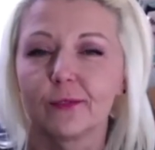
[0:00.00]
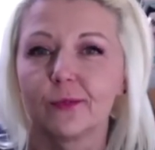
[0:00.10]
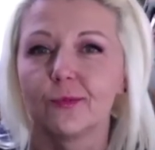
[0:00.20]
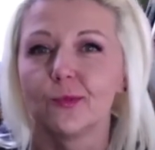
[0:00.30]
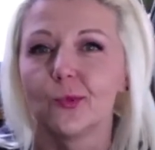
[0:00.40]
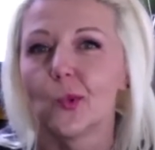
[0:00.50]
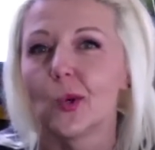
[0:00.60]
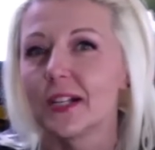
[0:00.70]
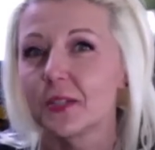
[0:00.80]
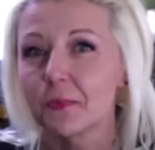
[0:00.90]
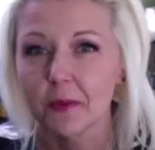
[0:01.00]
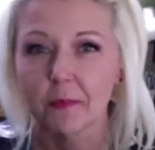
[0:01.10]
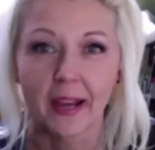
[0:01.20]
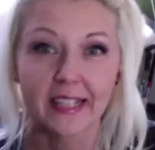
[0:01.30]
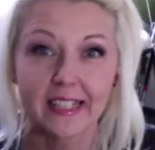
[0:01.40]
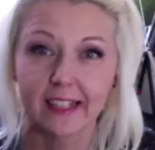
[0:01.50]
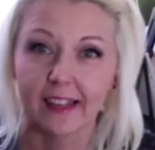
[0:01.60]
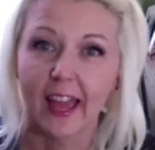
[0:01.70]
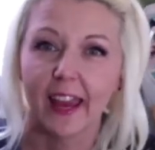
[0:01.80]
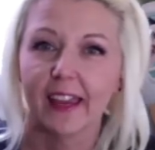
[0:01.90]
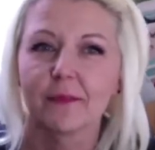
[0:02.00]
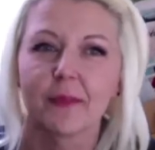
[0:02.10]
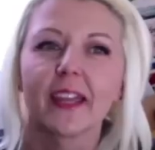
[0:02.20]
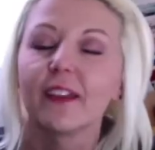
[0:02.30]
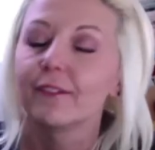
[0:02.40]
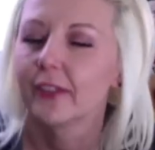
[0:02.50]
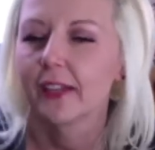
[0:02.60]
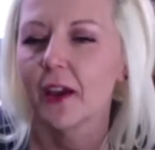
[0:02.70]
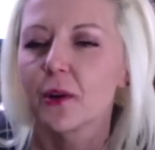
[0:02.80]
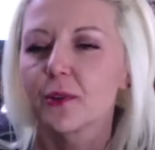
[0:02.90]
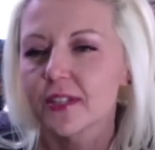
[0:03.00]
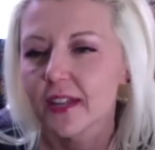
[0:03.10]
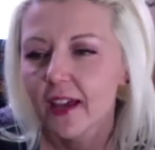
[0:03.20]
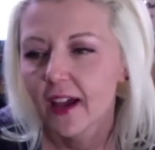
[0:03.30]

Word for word: what's been my delay in making videos.